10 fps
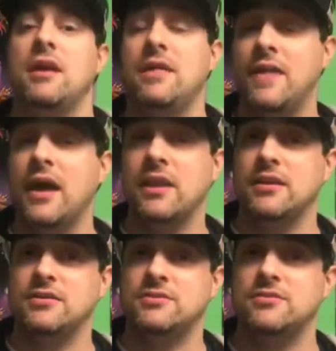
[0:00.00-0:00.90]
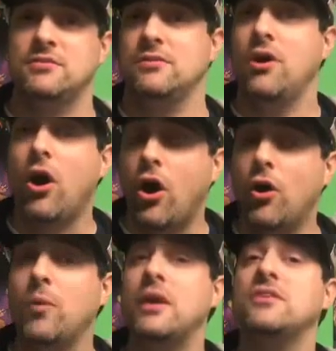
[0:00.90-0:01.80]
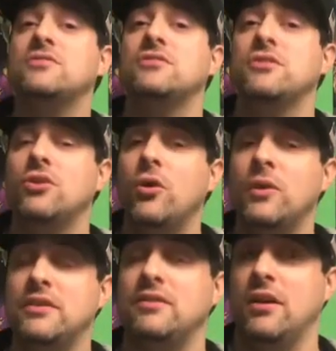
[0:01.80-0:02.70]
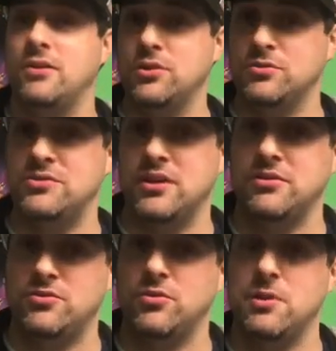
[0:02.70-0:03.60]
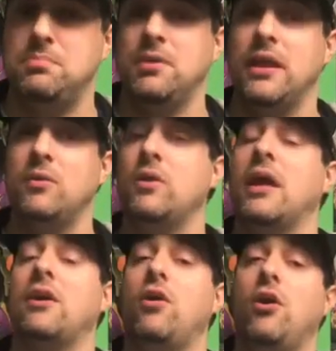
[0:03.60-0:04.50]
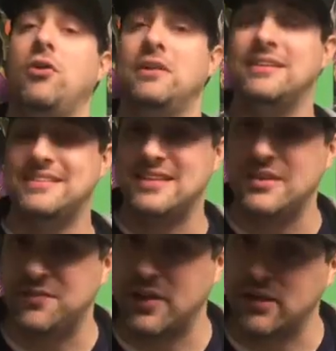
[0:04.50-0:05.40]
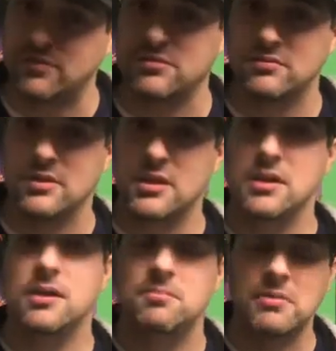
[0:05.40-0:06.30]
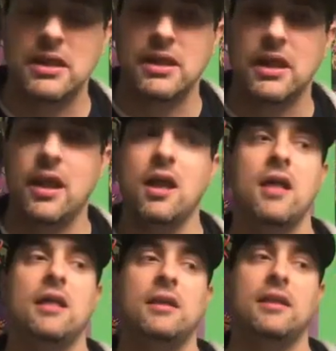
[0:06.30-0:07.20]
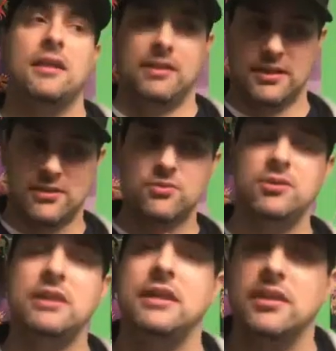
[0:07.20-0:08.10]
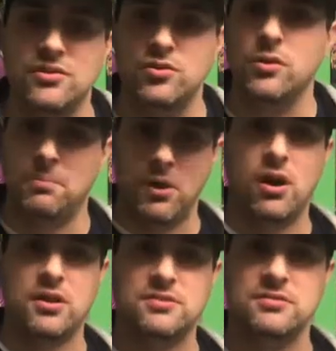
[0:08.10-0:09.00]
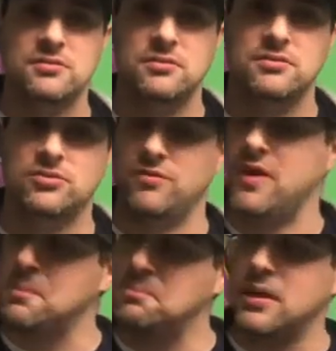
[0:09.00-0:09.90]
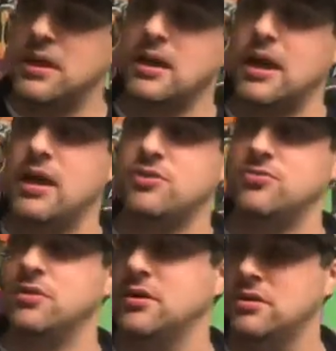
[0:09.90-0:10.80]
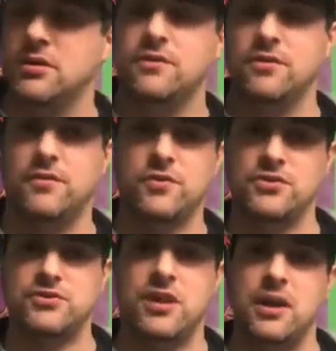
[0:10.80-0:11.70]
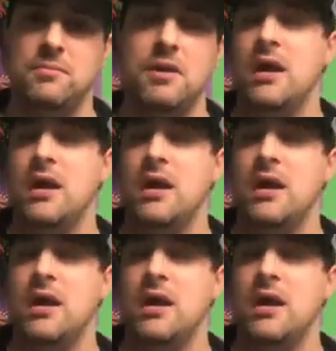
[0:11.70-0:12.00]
And that is, always go into unknown territory playing what I call defense. Meaning, literally get to a boss. So if I'm playing Contra for the first time,